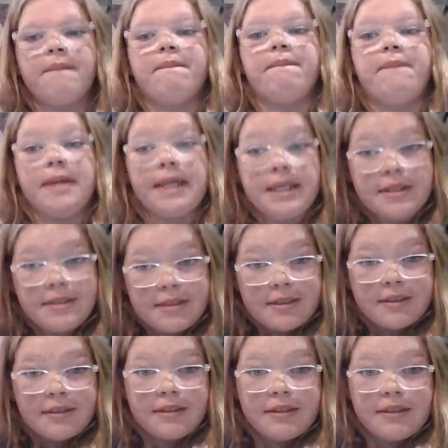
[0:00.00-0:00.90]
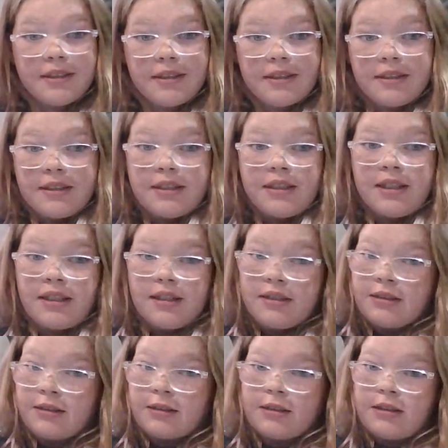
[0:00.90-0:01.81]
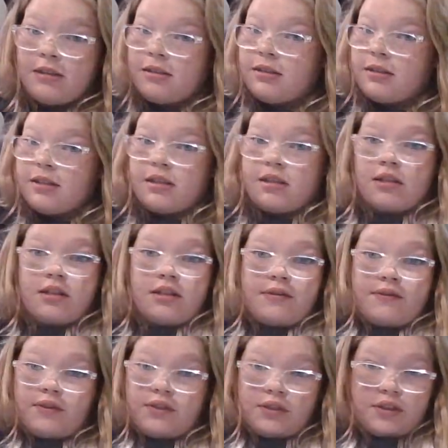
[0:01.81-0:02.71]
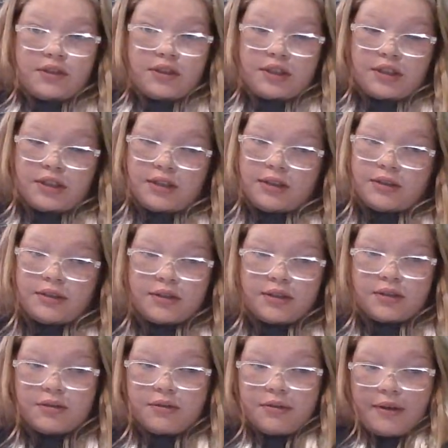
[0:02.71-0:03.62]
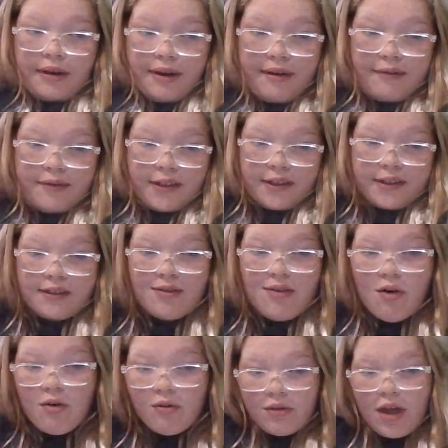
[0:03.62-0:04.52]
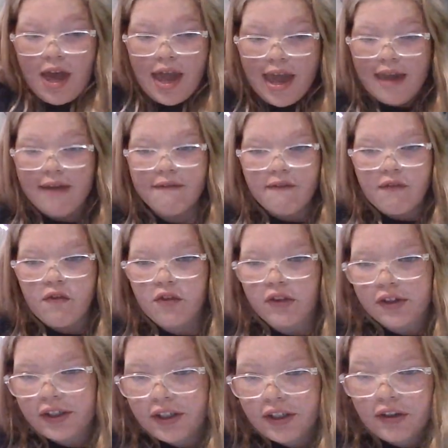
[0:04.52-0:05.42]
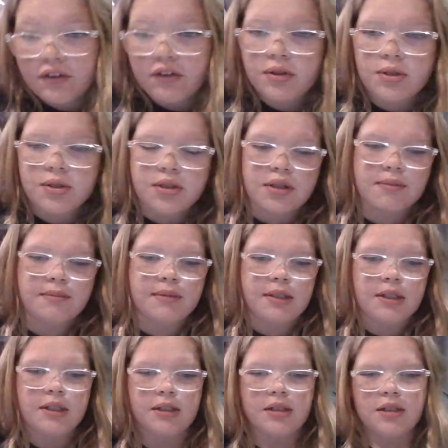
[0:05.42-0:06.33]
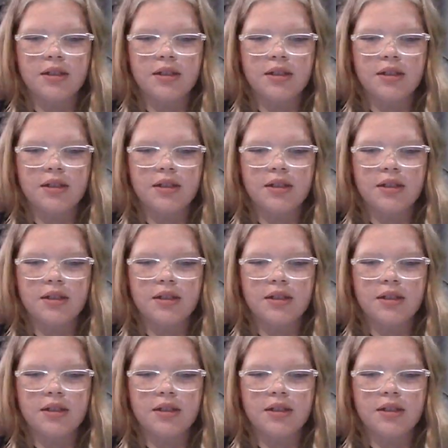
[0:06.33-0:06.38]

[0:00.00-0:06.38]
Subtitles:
Basically, it deletes any of your things that you have, like a flink or something.